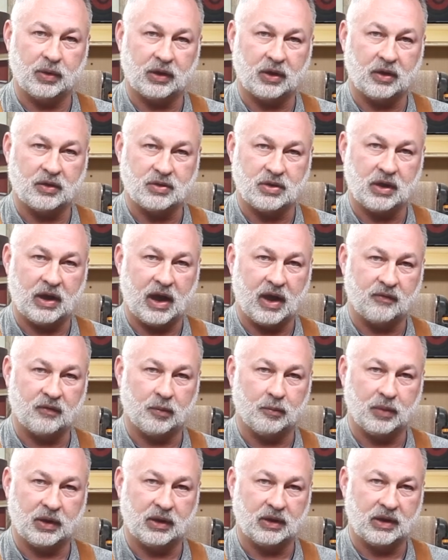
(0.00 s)
because you
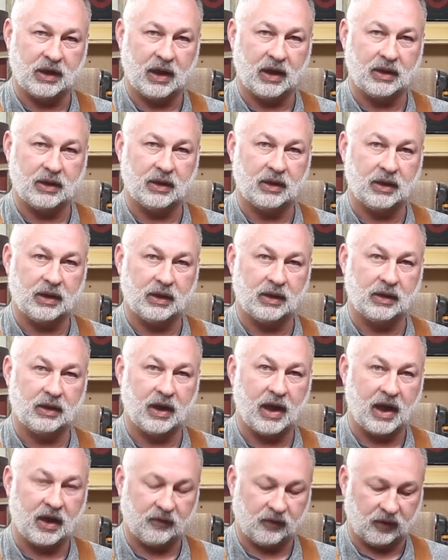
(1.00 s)
haven't been taking it in and
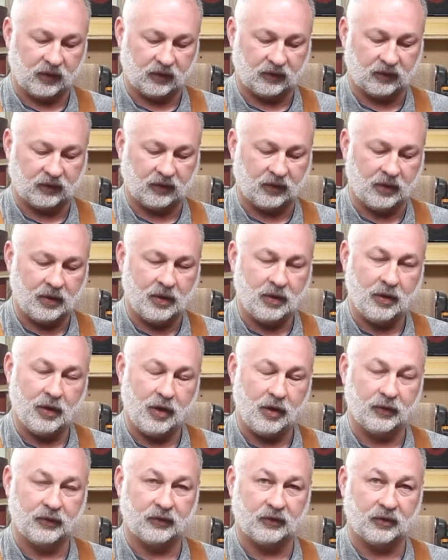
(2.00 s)
out of its
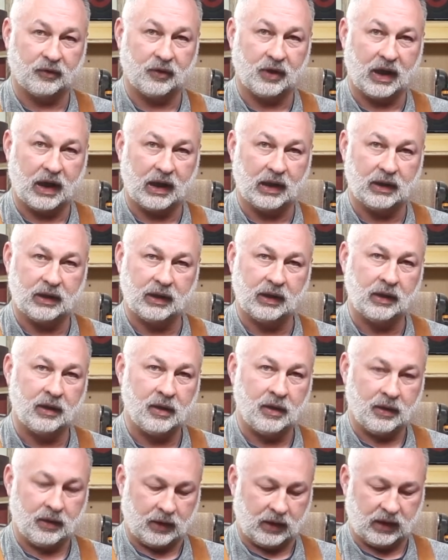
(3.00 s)
holster daily.
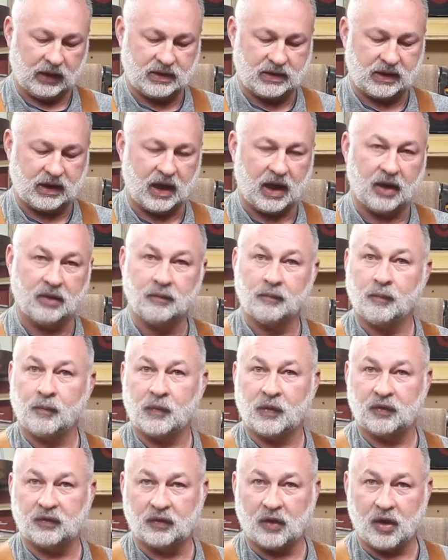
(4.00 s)
It's got
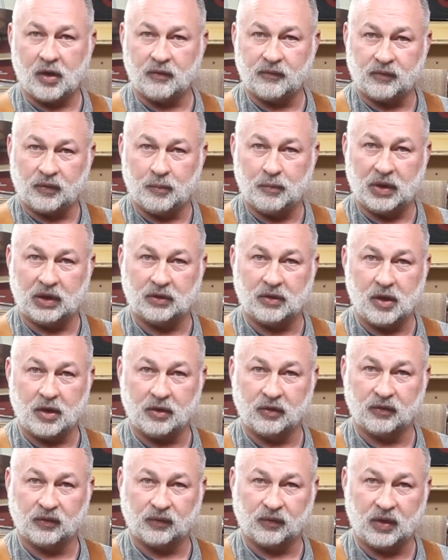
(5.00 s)
salt from
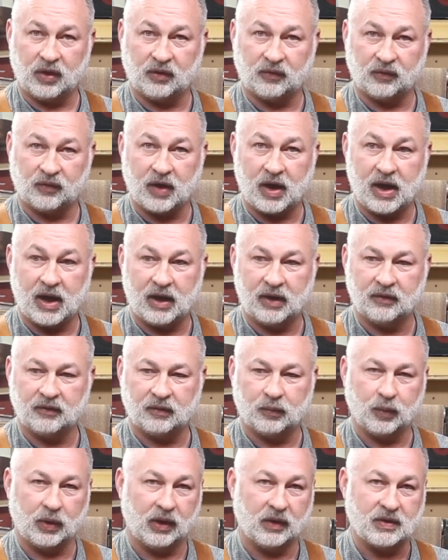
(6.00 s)
McDonald's French
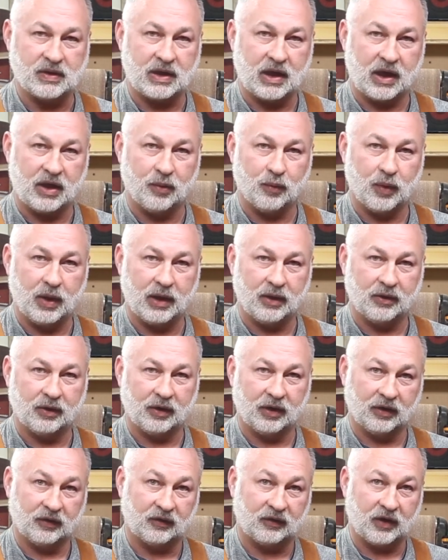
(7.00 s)
fries where it's kind of
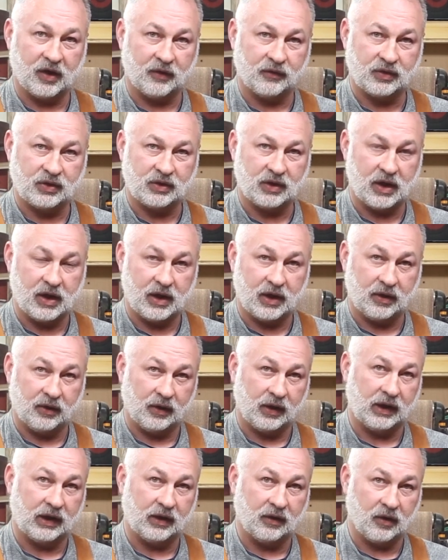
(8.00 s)
welded itself shut or
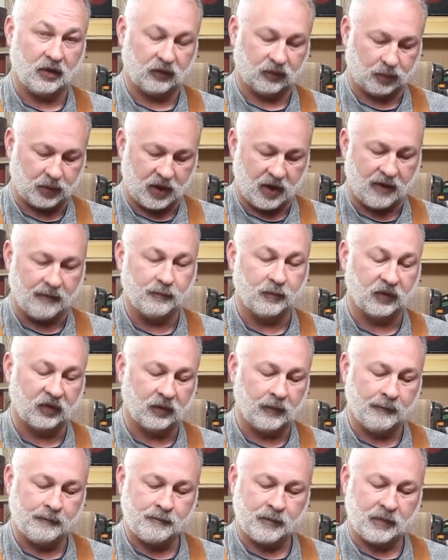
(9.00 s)
any of those problems.
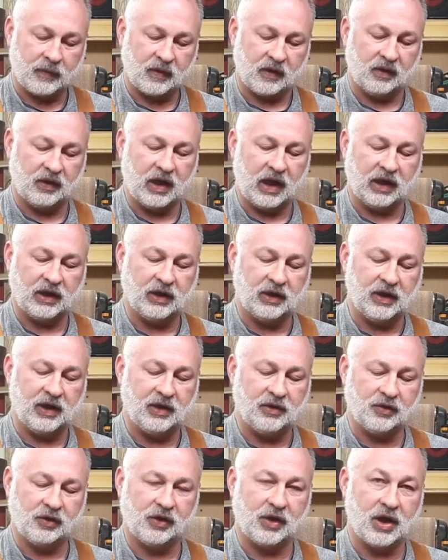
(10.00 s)
The day you
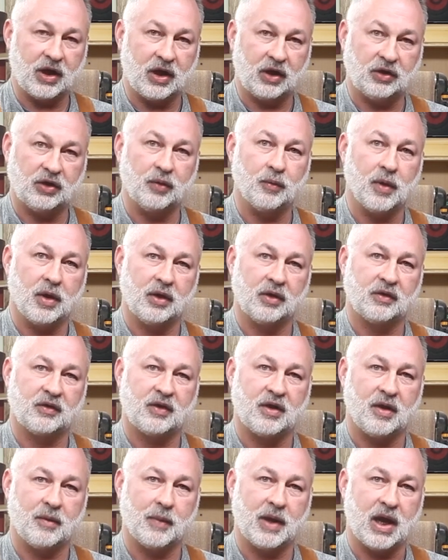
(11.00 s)
need your gun, you want it to
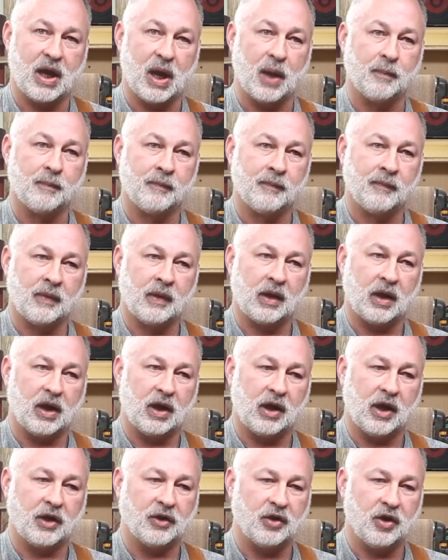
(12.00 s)
come out.
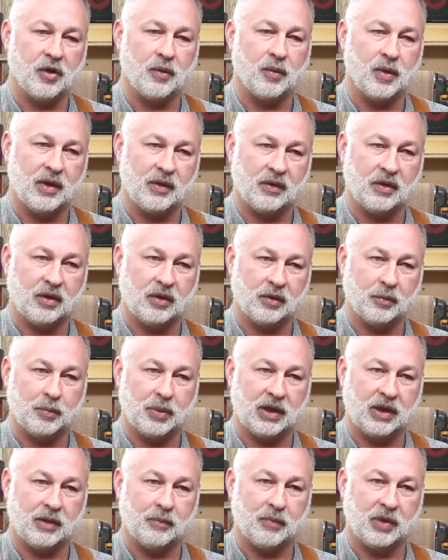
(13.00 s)
And I don't want there to
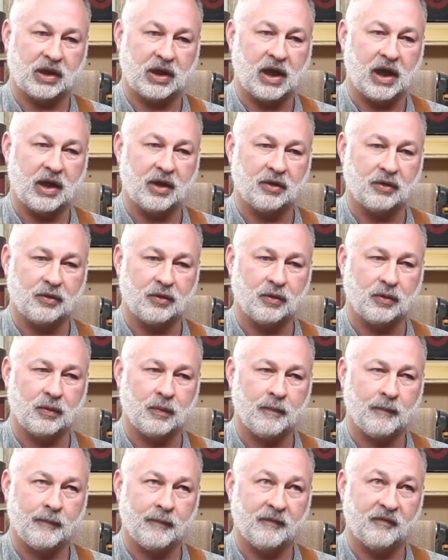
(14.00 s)
be a
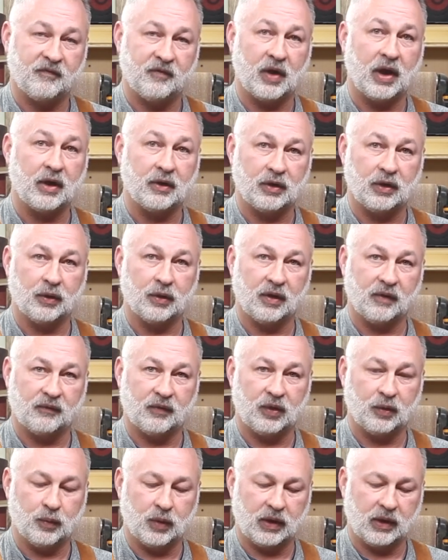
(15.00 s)
mechanical failure, if
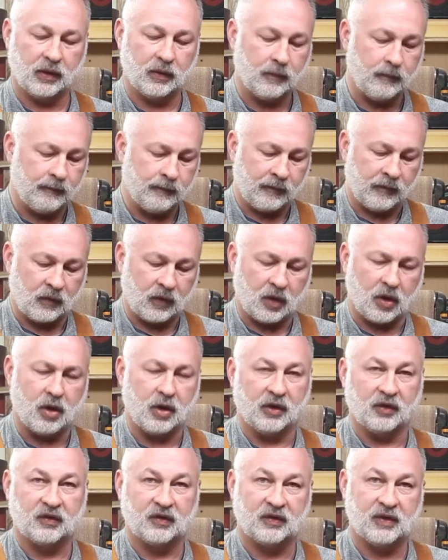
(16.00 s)
you will, on
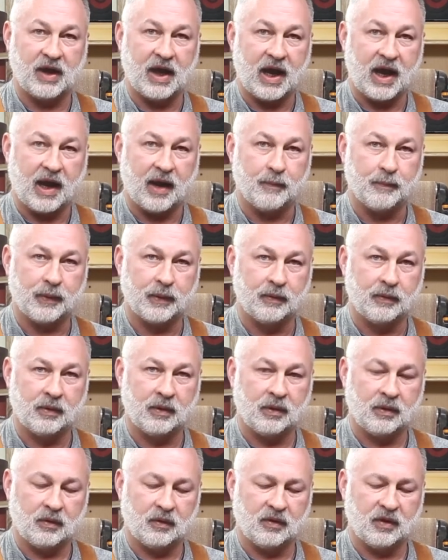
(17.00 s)
a snap
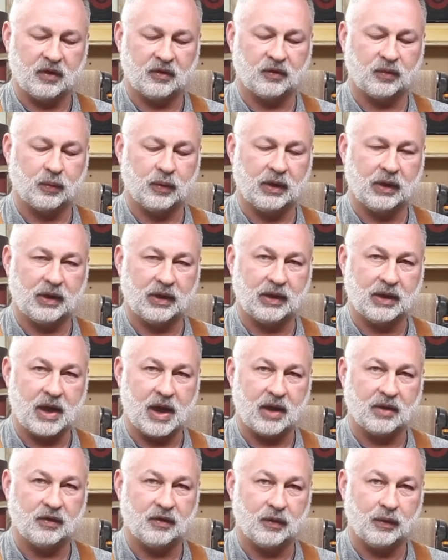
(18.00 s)
that's really
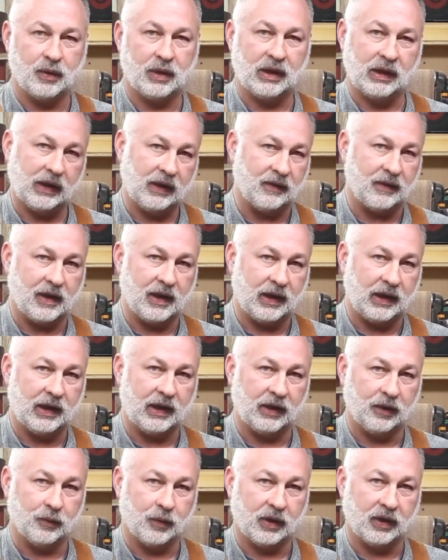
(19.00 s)
not doing anything
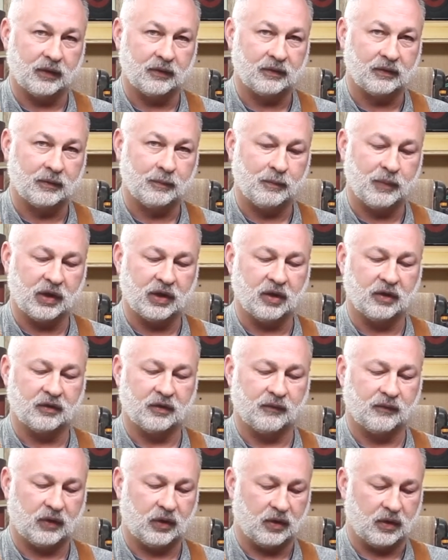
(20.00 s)
anyways. Because
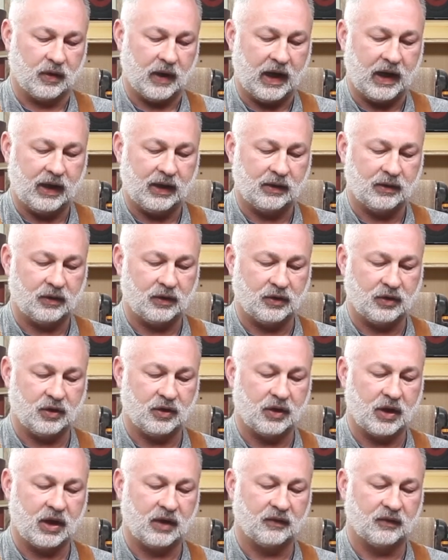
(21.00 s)
if you're handling your
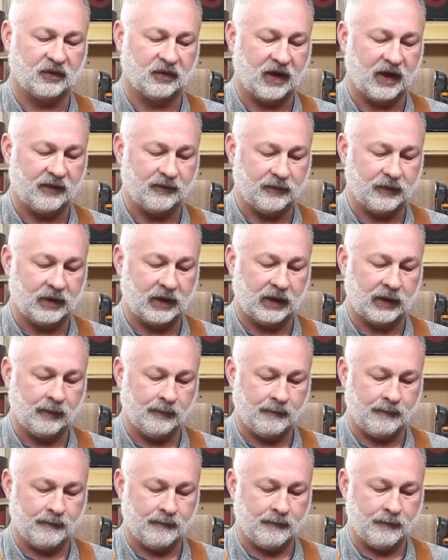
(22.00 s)
gun safely
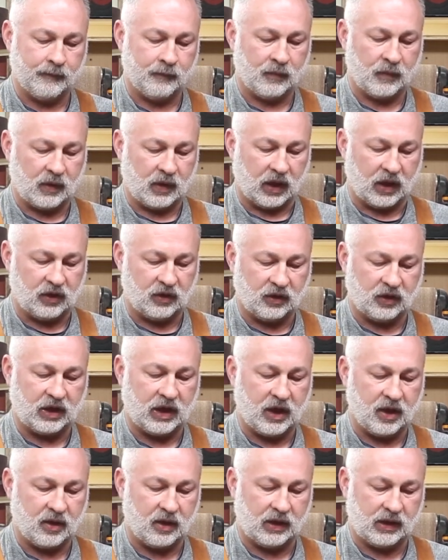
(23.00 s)
and you're
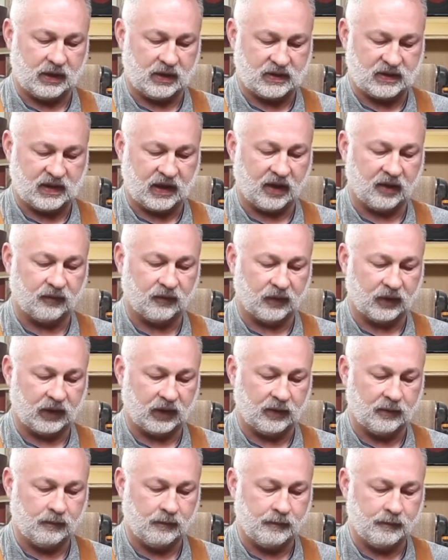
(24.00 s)
carrying it safely,